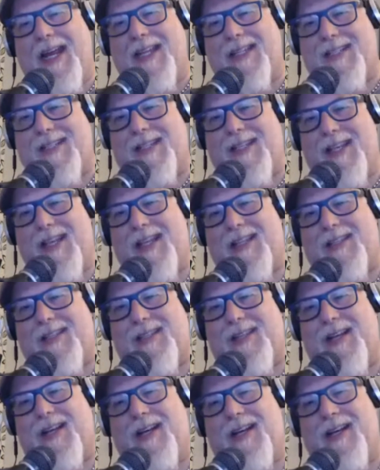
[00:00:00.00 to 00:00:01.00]
It's
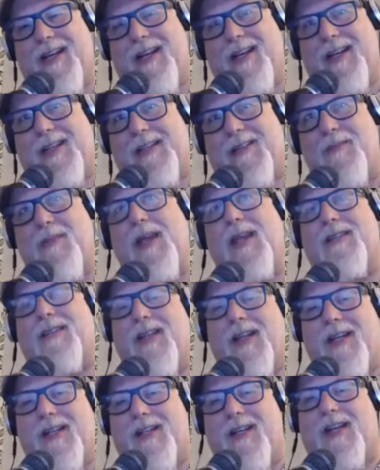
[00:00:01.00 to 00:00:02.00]
to me,
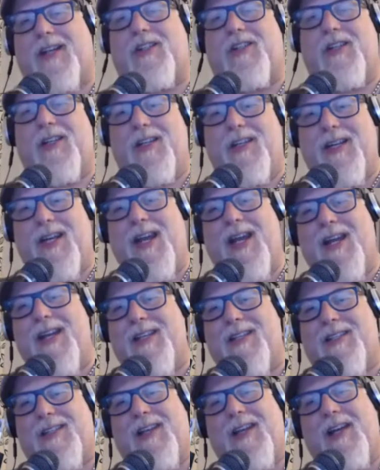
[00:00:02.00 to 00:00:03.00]
it's an addiction,
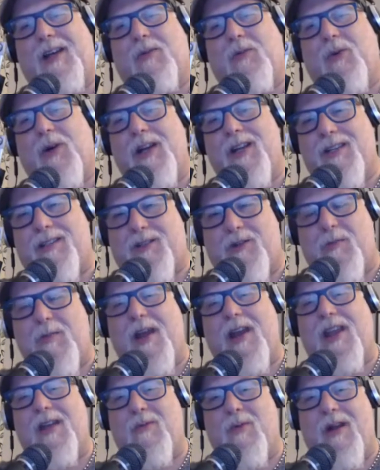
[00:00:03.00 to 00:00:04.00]
and it's like one is
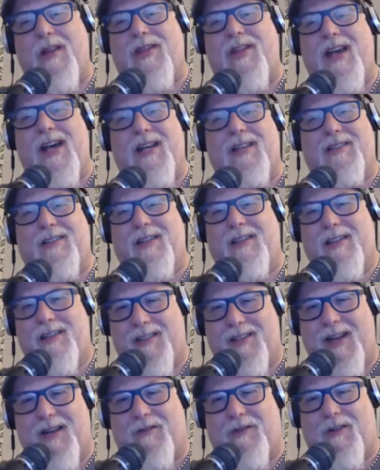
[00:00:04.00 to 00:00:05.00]
too many and
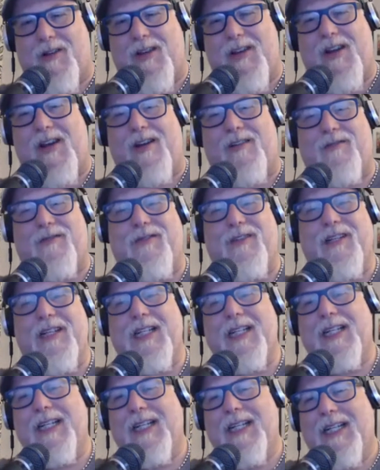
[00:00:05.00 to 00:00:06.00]
1,000 is never enough.
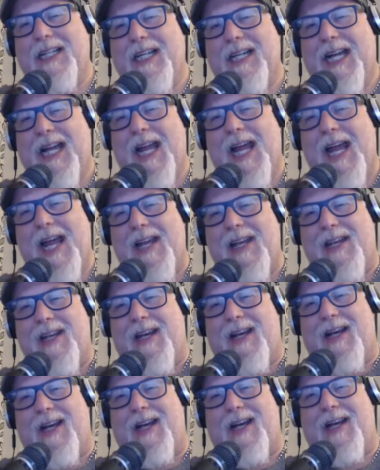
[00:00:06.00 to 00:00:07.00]

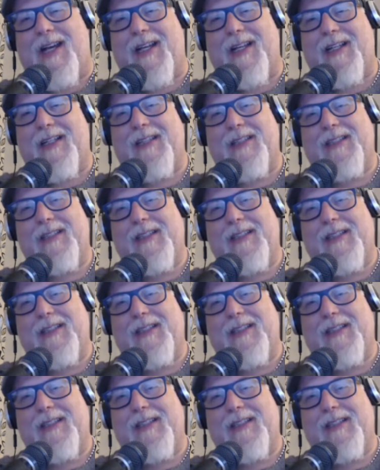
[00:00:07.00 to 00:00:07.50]
And I